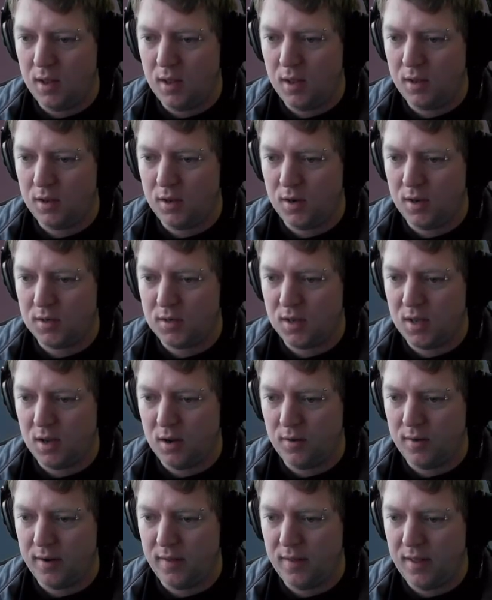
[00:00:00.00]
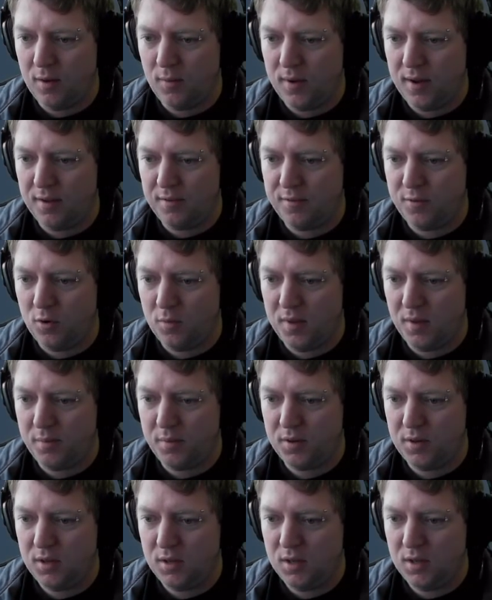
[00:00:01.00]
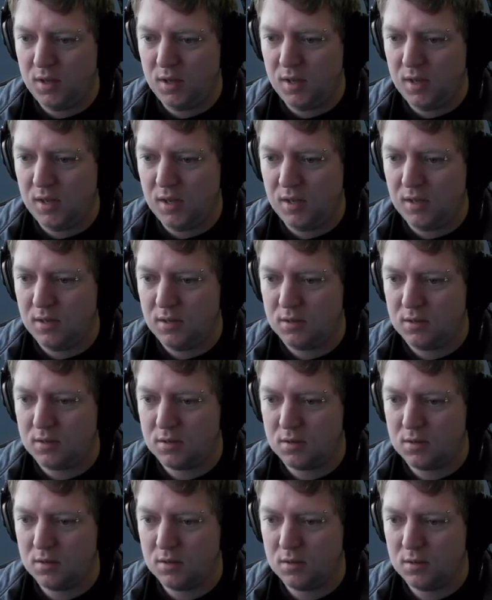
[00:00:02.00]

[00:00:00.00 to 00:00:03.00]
You need to go around that way for me, please.